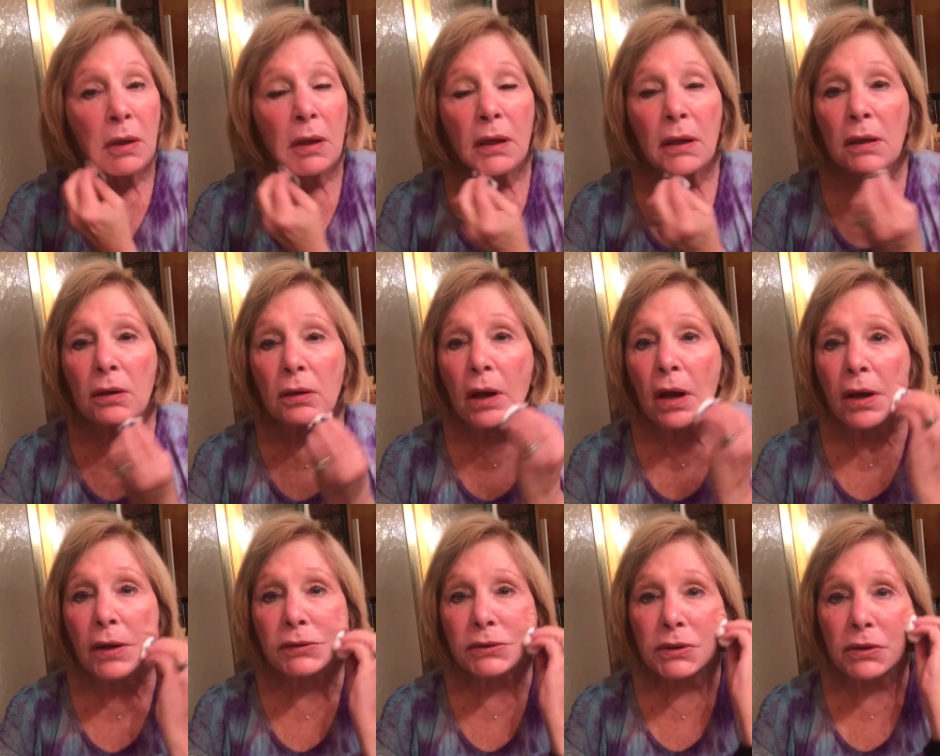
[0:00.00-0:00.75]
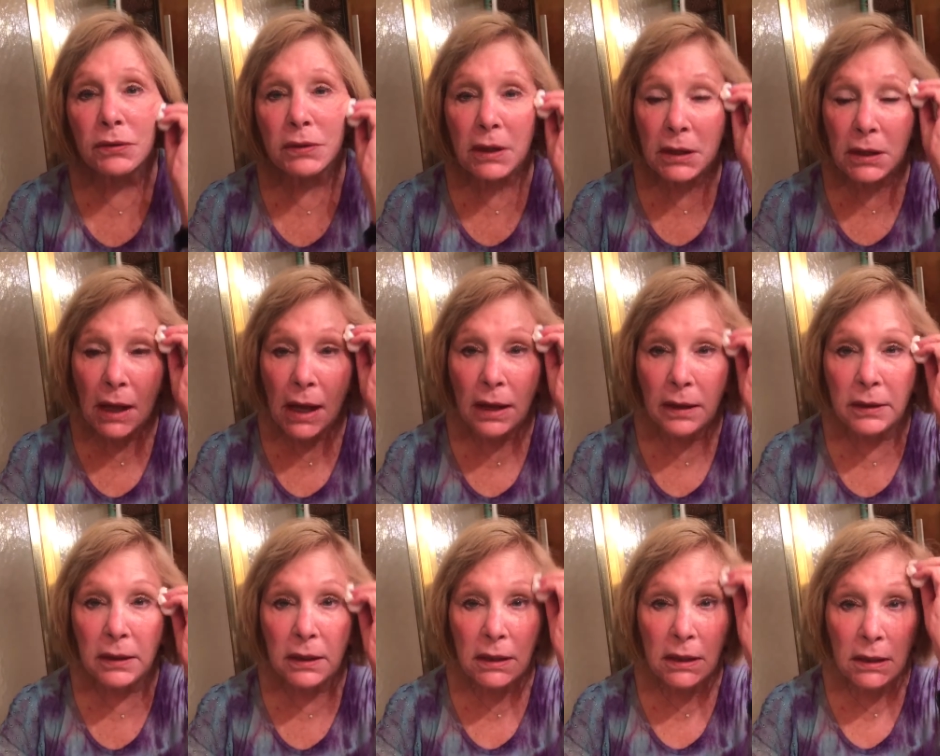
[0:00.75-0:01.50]
It'll also get
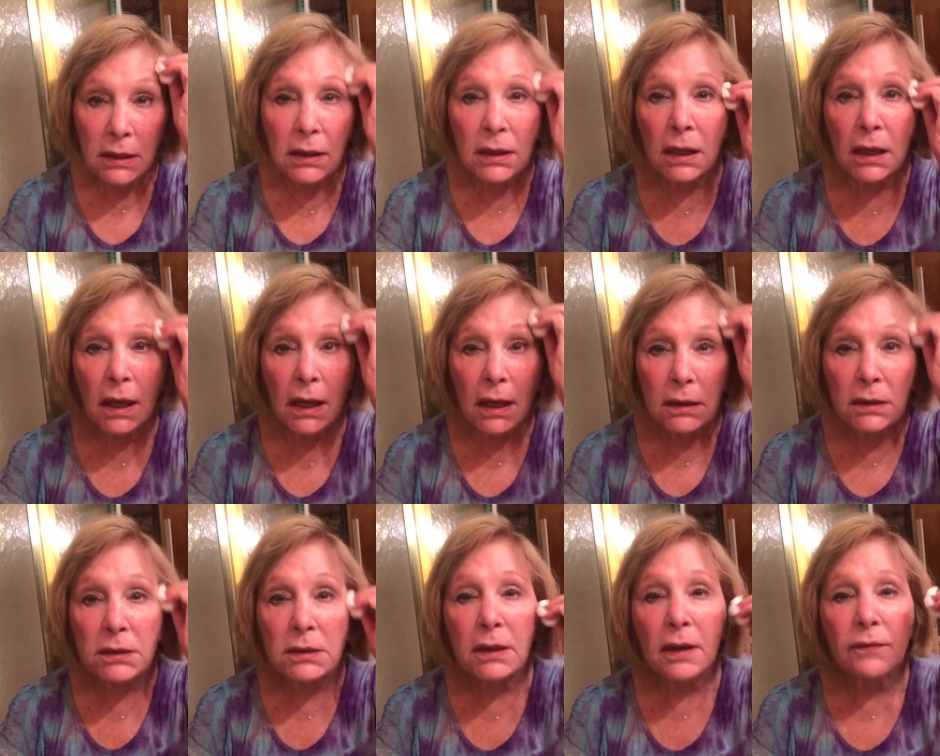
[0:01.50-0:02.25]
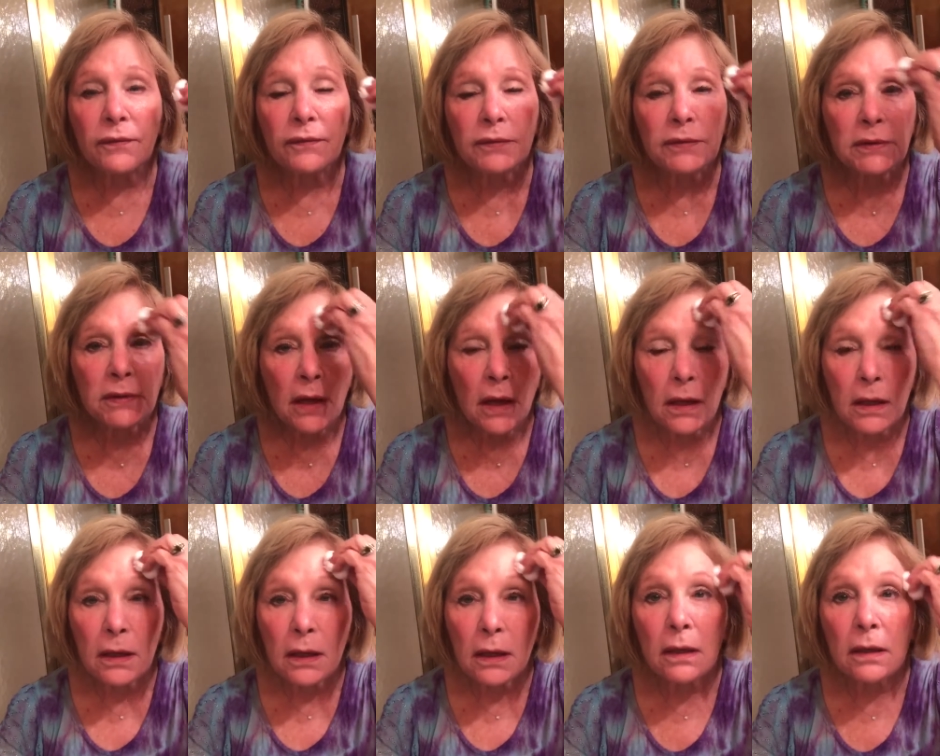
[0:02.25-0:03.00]
out any excess
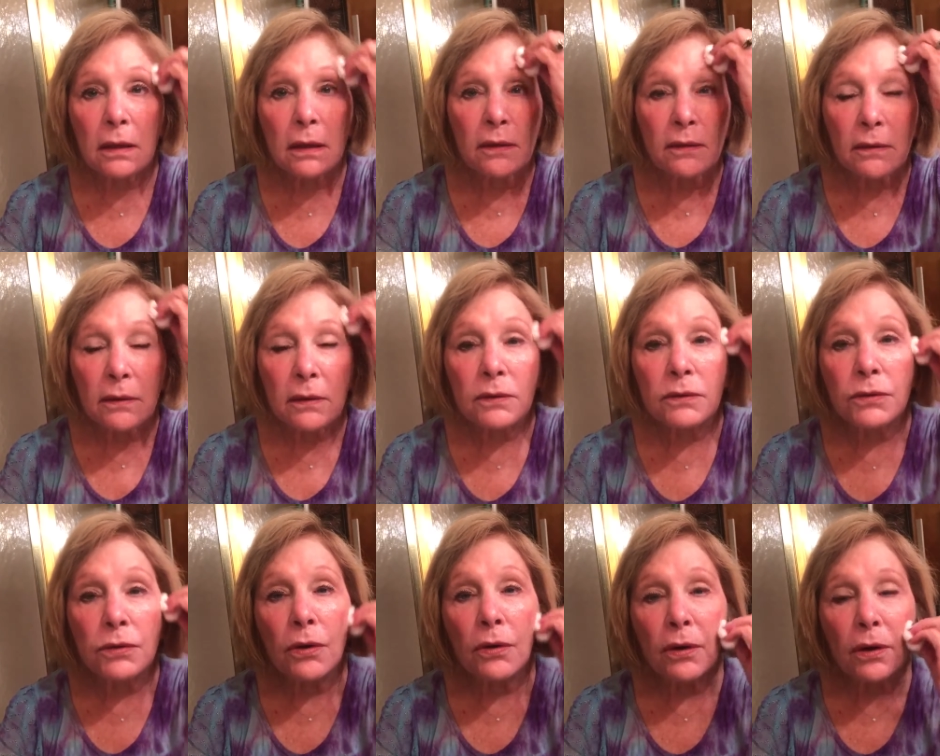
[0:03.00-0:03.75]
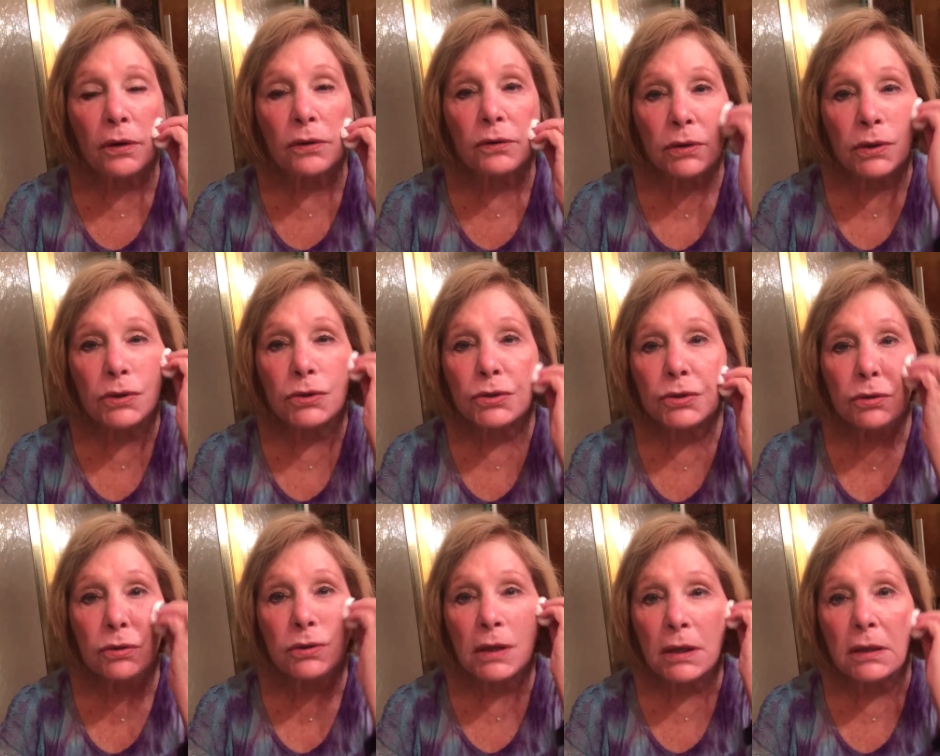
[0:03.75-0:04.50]
dirt that
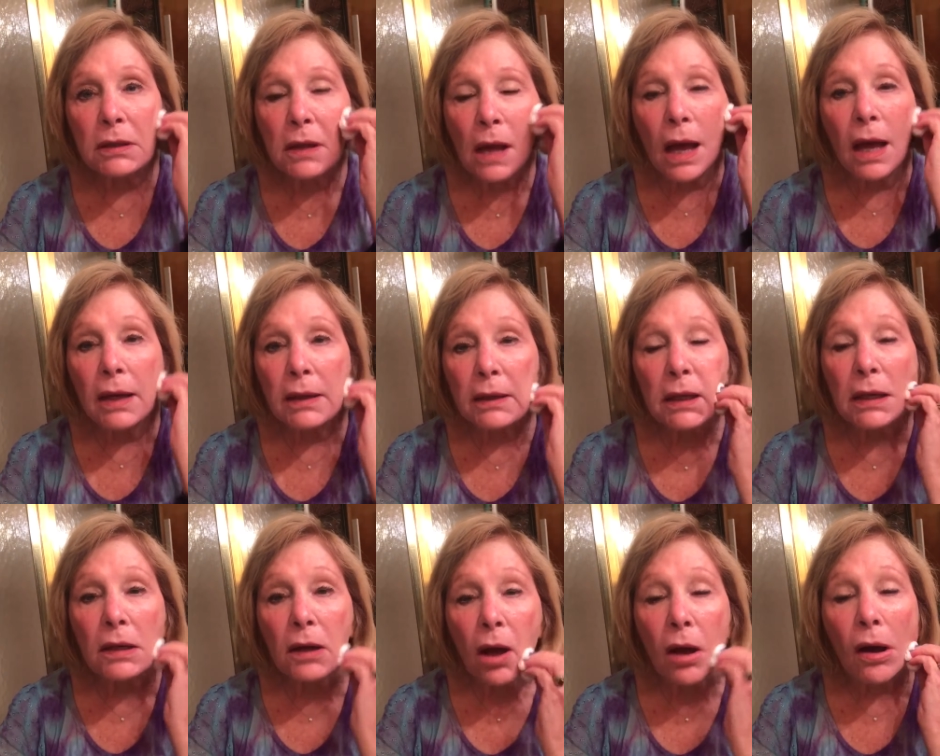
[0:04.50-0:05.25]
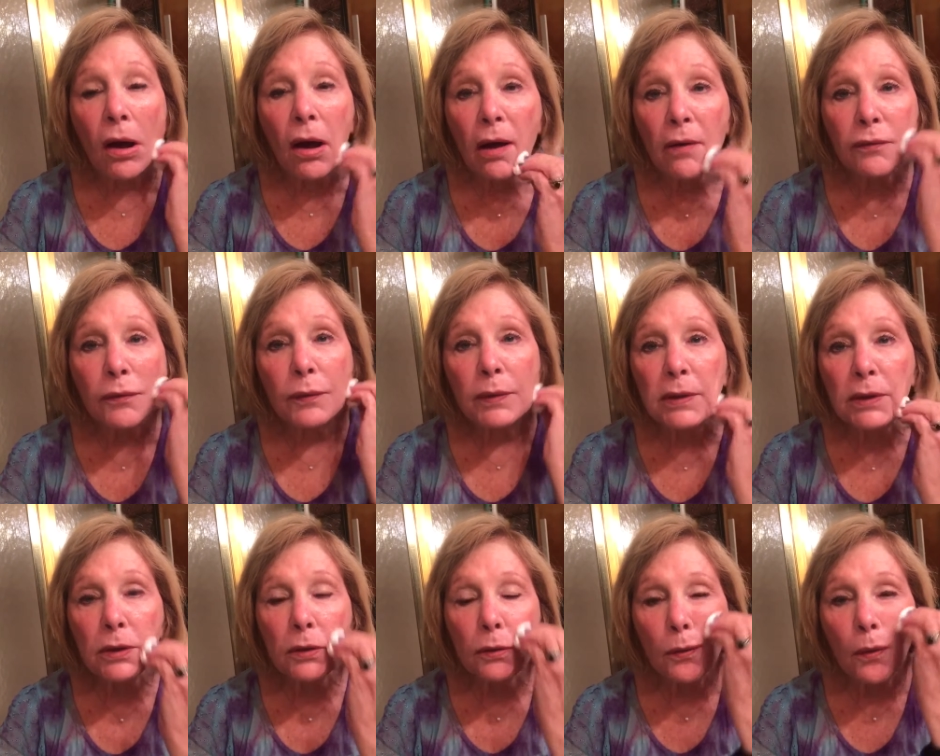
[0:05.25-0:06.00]
you did not get off
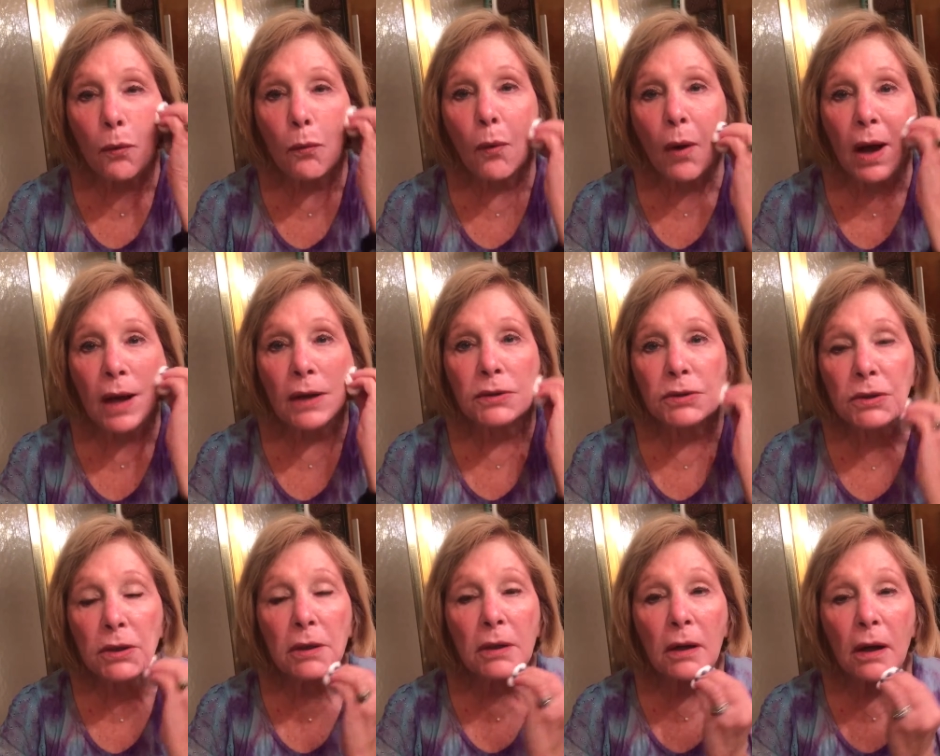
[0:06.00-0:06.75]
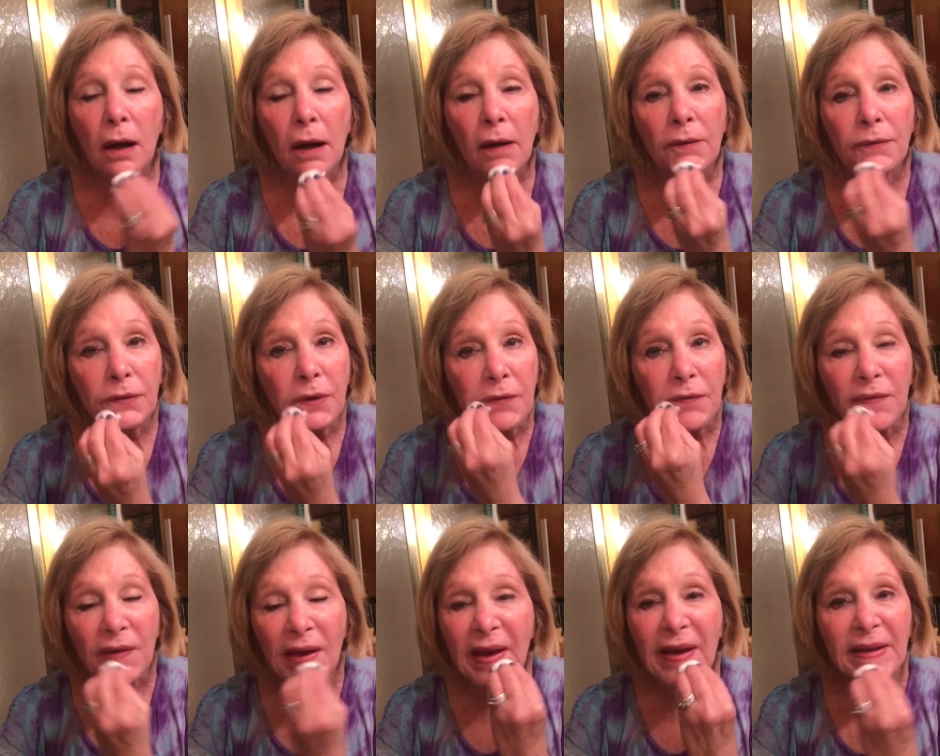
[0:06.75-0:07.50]
when you were washing it off your
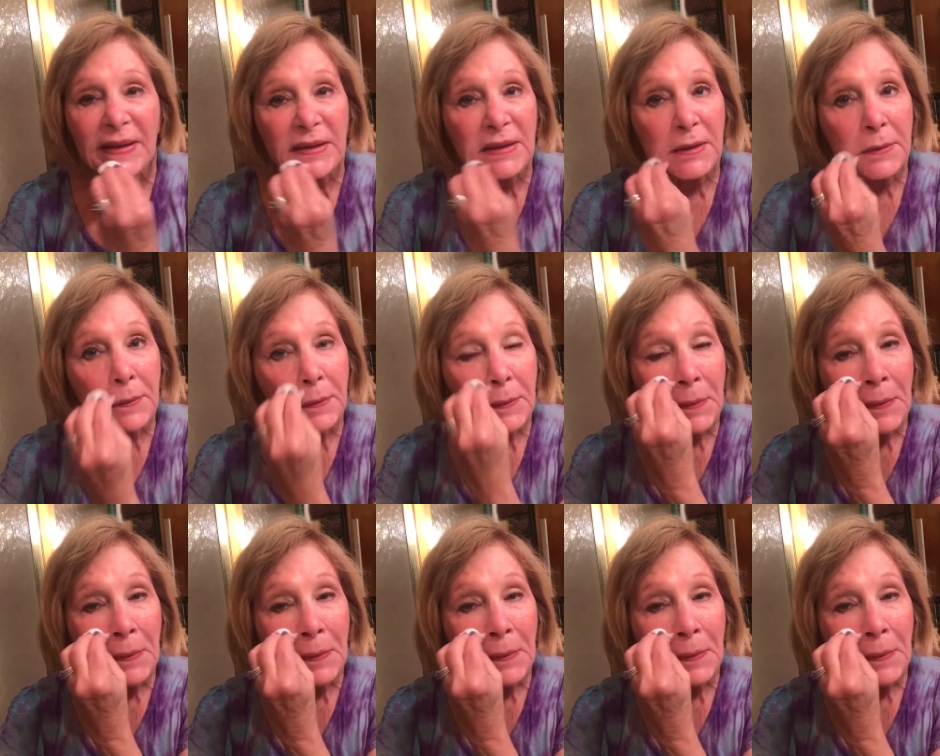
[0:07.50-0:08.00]
face.